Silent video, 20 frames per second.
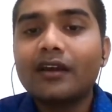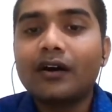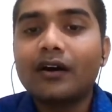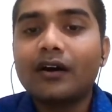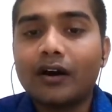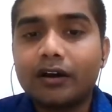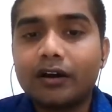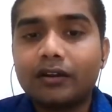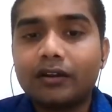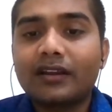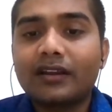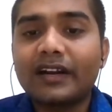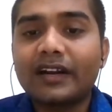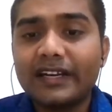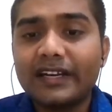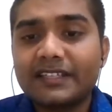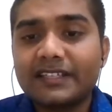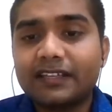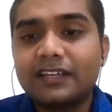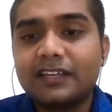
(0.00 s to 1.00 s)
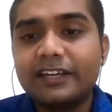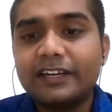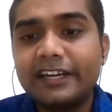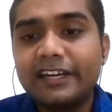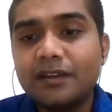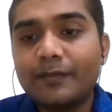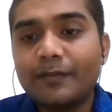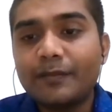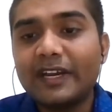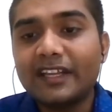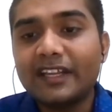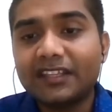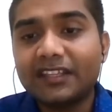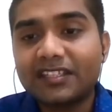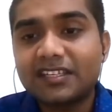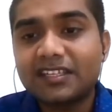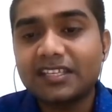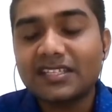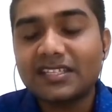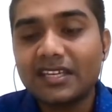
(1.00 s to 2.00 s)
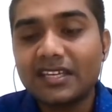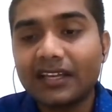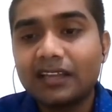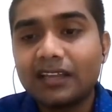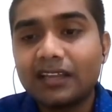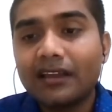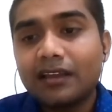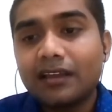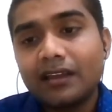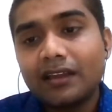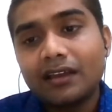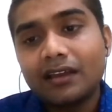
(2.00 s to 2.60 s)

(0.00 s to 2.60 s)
on conditional independence testing